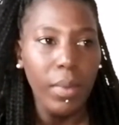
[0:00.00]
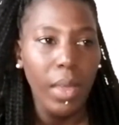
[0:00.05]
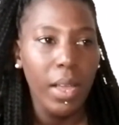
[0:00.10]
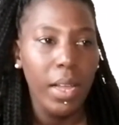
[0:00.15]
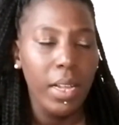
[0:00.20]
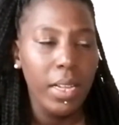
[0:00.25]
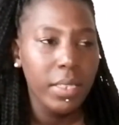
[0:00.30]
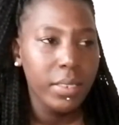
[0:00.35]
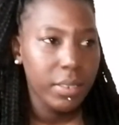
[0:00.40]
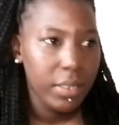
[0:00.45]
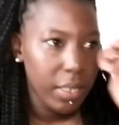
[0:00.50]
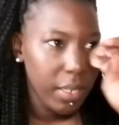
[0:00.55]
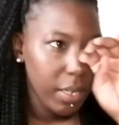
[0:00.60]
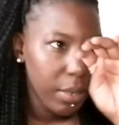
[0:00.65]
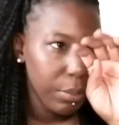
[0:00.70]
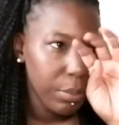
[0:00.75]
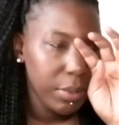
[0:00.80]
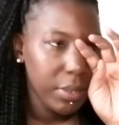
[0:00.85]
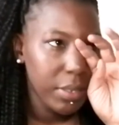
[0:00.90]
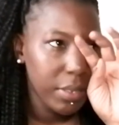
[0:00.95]
And yeah,
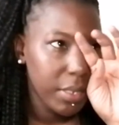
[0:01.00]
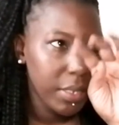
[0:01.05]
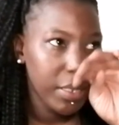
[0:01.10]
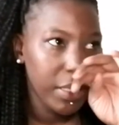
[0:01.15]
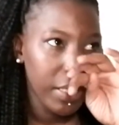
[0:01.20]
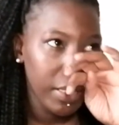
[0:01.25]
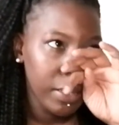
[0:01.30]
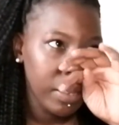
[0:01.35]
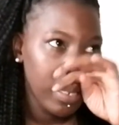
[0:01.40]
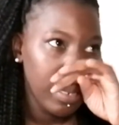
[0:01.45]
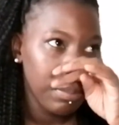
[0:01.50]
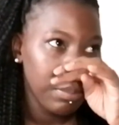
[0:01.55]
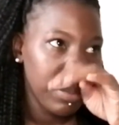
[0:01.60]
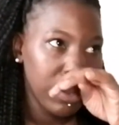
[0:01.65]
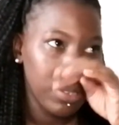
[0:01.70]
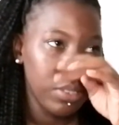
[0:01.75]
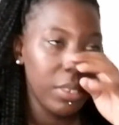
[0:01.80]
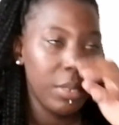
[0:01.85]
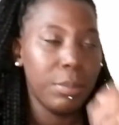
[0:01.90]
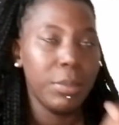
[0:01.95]
what did I get up
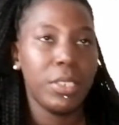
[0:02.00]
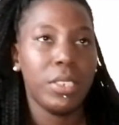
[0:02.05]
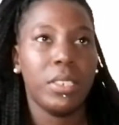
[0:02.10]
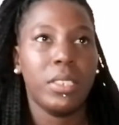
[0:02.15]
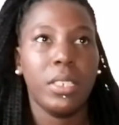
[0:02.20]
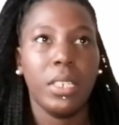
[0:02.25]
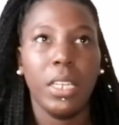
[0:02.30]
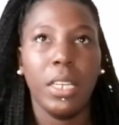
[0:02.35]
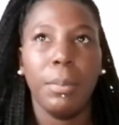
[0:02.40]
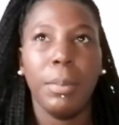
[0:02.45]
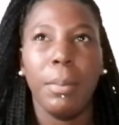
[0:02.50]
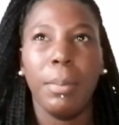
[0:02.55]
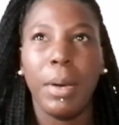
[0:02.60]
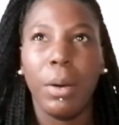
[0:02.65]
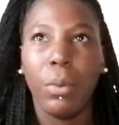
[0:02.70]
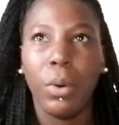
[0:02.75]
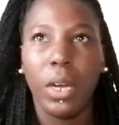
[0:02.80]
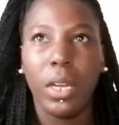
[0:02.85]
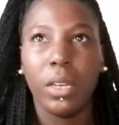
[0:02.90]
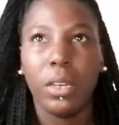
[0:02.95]
to? Let me just tell you a bit
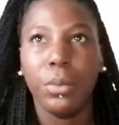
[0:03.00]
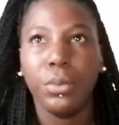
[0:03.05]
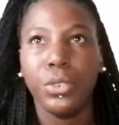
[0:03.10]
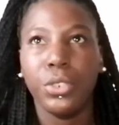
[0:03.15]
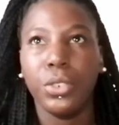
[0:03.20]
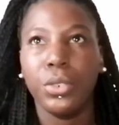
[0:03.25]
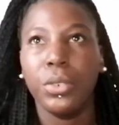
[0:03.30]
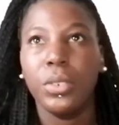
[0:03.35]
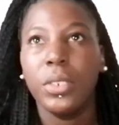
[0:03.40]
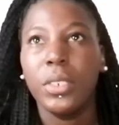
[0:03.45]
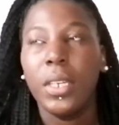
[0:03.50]
about what I got to.